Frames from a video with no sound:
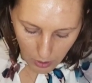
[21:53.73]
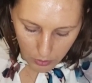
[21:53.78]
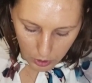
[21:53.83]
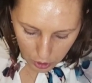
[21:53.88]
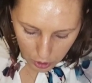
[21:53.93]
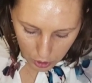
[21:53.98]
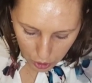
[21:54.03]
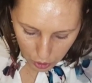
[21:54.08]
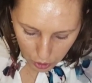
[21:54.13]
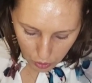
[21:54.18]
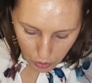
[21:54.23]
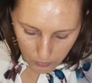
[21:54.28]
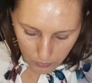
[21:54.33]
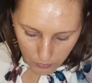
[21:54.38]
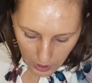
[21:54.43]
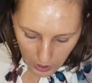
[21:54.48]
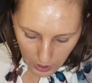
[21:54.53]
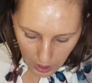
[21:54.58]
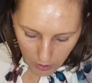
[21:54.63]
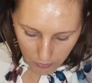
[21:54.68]
control
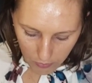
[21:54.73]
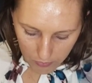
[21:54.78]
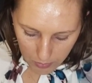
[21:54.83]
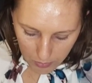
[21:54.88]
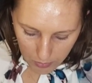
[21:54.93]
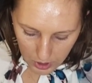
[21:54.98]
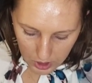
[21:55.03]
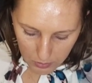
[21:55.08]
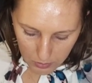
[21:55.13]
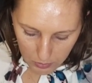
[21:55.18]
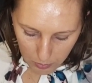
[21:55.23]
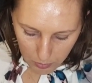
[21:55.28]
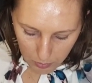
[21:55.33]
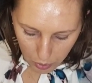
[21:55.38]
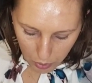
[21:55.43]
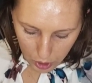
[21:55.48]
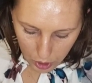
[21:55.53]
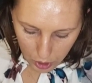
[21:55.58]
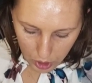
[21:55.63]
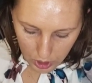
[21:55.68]
valve must be
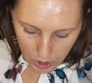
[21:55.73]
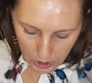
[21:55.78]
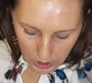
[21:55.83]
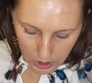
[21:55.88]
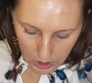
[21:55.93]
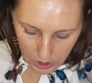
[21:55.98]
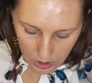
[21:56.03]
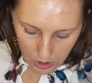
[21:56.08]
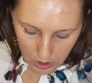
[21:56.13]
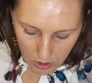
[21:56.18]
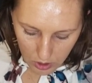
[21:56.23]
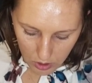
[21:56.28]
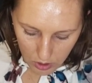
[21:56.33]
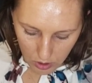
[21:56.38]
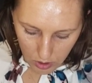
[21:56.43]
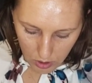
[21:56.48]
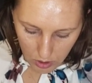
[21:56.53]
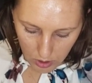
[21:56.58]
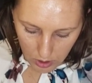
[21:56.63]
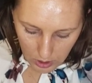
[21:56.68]
pushed
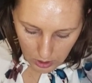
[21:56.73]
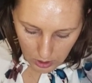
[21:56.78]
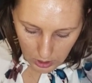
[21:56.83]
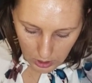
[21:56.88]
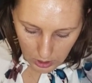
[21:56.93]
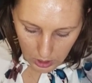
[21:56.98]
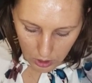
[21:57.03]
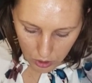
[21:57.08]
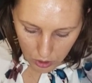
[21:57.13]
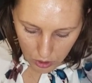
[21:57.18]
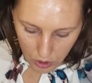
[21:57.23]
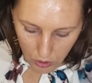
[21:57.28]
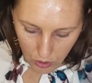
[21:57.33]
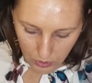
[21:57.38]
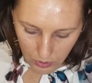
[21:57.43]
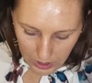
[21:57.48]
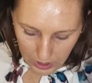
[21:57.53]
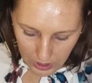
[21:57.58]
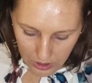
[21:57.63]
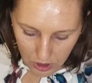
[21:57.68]

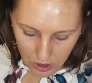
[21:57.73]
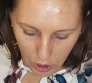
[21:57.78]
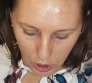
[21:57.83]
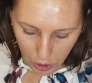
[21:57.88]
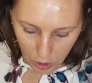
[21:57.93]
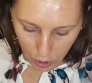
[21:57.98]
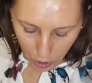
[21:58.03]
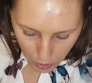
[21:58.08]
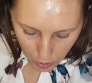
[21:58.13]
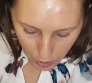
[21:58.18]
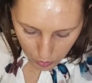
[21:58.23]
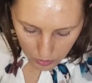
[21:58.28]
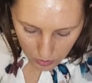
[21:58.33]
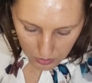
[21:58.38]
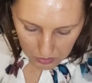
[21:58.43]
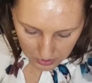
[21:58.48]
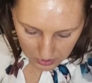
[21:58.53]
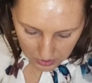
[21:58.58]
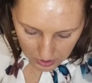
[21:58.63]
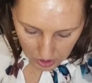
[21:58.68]
into its
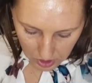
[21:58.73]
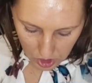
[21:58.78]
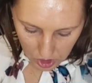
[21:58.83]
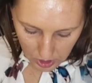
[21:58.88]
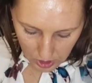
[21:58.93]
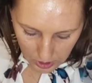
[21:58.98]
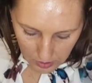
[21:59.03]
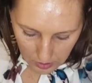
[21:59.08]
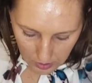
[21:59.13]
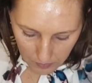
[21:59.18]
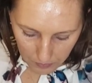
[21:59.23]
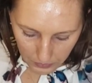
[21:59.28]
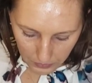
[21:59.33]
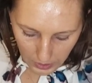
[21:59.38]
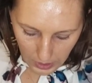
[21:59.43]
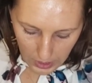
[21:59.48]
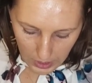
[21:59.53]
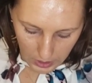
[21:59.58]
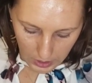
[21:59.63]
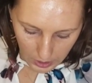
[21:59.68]
closed position
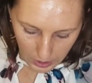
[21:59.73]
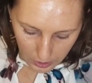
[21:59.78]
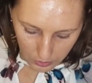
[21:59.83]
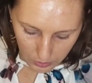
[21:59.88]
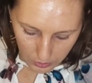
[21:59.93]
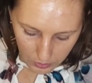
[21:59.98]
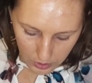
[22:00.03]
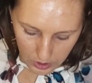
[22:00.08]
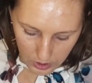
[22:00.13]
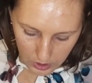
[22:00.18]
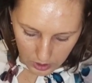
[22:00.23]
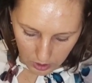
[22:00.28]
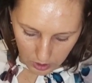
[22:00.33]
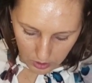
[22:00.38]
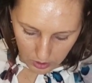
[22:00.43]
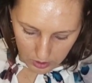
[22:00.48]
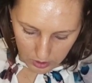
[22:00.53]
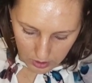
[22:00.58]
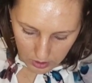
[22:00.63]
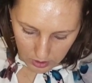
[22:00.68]
and held until
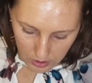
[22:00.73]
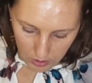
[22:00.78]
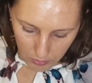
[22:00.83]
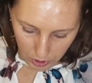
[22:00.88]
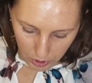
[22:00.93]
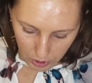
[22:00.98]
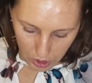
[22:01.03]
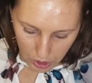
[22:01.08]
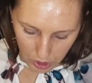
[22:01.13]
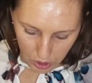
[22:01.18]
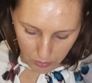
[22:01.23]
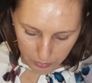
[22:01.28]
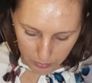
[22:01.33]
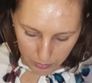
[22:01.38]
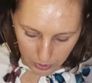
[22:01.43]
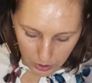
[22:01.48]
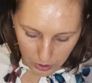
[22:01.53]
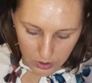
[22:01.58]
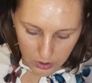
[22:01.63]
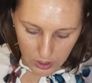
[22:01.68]
the system pressure
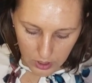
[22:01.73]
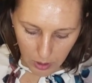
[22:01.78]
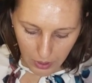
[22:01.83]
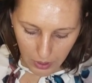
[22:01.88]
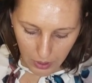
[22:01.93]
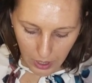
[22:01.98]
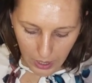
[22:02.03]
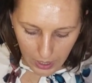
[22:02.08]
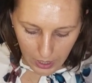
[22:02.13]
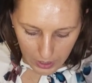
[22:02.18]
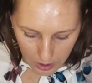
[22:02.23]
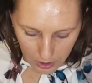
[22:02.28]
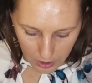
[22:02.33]
builds up high